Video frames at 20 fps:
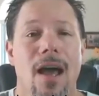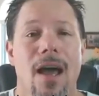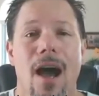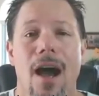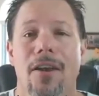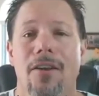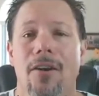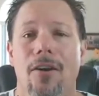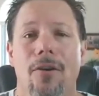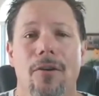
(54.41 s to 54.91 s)

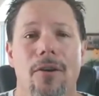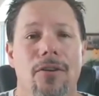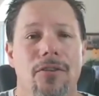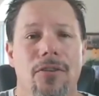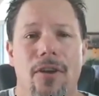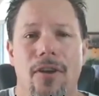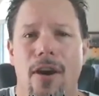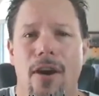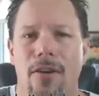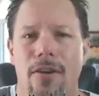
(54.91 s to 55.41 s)
I know it's
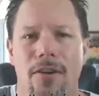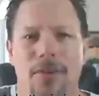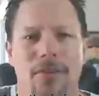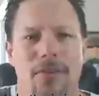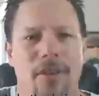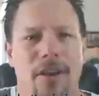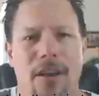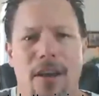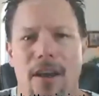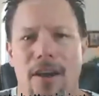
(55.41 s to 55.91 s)
the
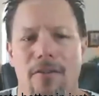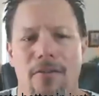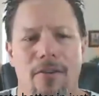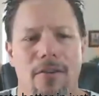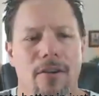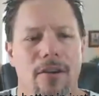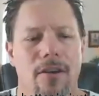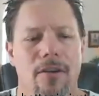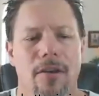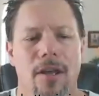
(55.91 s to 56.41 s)
hardest thing
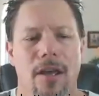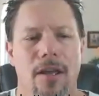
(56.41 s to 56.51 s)
ever, and,